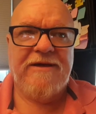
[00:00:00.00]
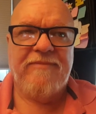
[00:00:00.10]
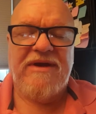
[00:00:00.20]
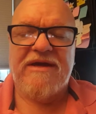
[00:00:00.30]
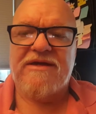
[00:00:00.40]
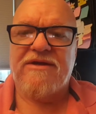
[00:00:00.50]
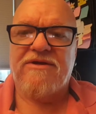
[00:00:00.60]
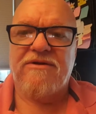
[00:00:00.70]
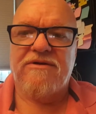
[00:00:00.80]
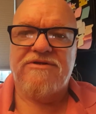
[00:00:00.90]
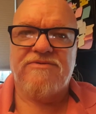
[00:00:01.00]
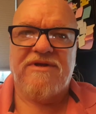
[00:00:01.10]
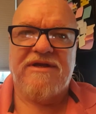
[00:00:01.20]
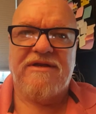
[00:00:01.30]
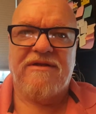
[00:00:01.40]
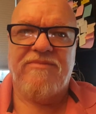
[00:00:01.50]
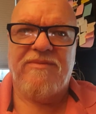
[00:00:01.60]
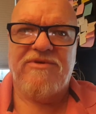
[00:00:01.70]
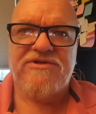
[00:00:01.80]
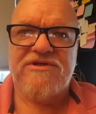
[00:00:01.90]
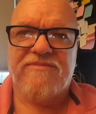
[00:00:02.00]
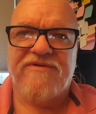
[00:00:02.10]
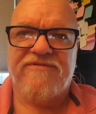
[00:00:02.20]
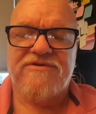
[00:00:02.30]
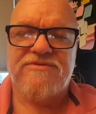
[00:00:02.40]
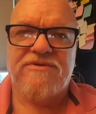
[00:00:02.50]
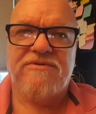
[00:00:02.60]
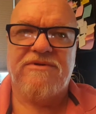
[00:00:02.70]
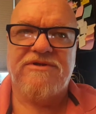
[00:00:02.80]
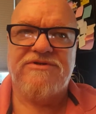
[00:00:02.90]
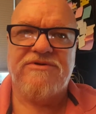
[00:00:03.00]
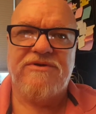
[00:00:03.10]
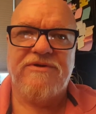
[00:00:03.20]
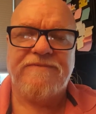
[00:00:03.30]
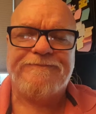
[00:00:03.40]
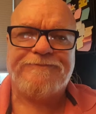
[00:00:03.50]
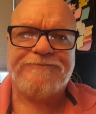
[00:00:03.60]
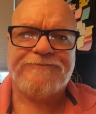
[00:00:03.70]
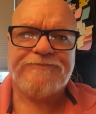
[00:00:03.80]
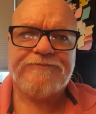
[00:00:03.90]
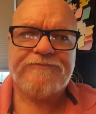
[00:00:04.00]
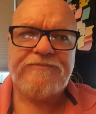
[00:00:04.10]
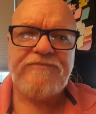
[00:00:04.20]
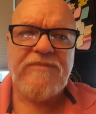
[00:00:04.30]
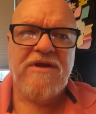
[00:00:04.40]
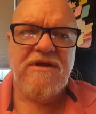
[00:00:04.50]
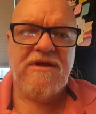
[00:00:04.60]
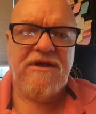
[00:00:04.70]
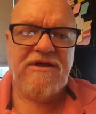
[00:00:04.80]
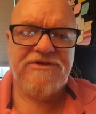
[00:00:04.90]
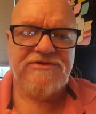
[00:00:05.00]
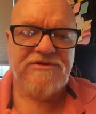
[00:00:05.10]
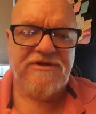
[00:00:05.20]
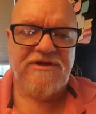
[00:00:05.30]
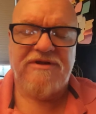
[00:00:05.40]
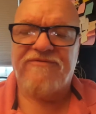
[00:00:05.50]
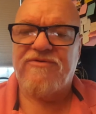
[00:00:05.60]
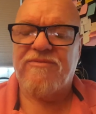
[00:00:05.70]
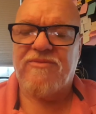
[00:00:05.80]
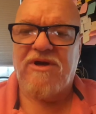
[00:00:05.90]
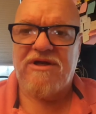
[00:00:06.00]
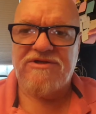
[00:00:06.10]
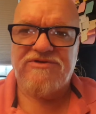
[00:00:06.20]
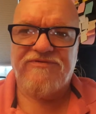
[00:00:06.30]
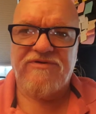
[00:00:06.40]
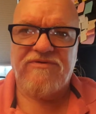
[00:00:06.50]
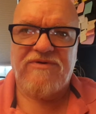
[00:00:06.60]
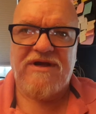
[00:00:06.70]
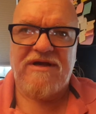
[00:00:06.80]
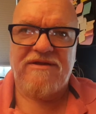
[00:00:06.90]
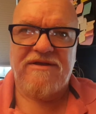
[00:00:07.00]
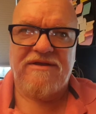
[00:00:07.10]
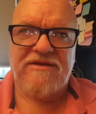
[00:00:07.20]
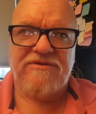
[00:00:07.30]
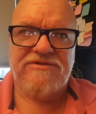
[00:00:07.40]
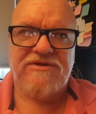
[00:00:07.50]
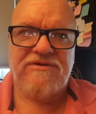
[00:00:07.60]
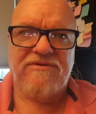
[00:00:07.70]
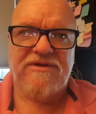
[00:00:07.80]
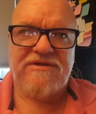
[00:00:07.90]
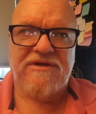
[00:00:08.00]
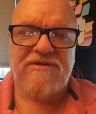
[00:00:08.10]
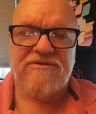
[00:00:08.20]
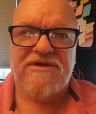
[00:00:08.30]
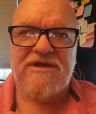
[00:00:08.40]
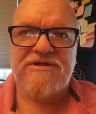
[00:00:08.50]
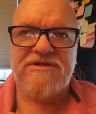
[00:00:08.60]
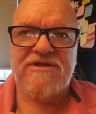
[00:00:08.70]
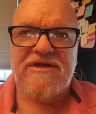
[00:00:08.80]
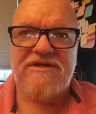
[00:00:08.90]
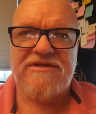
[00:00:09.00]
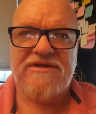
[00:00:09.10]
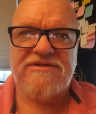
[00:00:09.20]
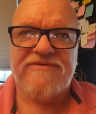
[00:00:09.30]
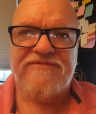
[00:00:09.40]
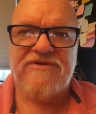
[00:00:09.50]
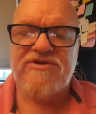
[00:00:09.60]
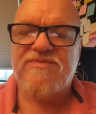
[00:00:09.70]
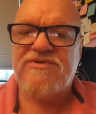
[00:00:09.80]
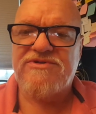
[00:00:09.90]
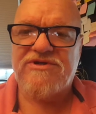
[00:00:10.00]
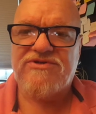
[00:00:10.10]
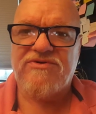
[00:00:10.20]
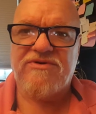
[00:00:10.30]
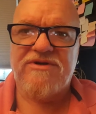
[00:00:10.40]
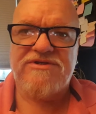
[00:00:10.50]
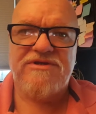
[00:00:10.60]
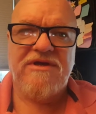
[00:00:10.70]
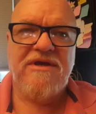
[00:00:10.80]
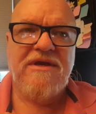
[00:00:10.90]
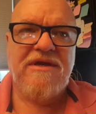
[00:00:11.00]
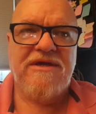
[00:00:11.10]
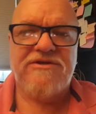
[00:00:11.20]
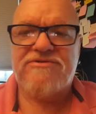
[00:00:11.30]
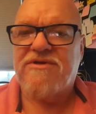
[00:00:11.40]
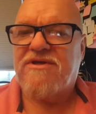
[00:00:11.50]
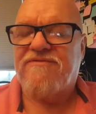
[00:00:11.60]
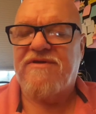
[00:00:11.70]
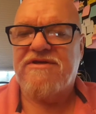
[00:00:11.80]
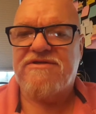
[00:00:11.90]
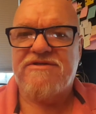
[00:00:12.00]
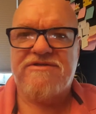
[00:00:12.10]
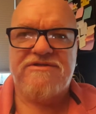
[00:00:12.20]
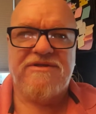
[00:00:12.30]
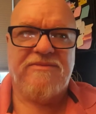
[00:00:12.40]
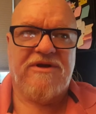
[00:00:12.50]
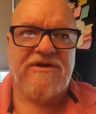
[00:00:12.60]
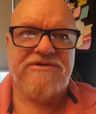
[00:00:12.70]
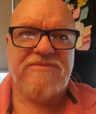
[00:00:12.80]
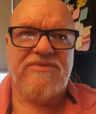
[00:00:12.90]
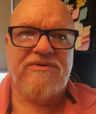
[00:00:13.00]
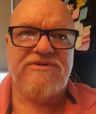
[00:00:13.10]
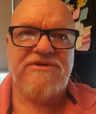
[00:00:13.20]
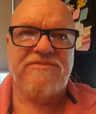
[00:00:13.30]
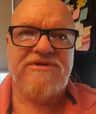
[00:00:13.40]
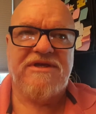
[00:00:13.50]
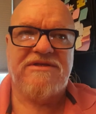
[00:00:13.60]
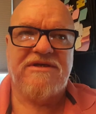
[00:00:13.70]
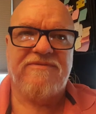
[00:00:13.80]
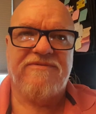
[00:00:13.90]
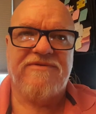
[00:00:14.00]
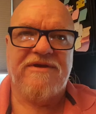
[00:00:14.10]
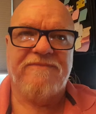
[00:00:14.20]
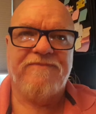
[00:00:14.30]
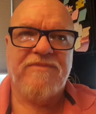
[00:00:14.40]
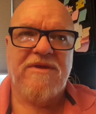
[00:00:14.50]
back in Curtis when I had LB Music, my first recording studio. I also did it out of Durham College for a while. I used to do it on location at various music stores, industry conventions, seminars, symposiums, that type of thing,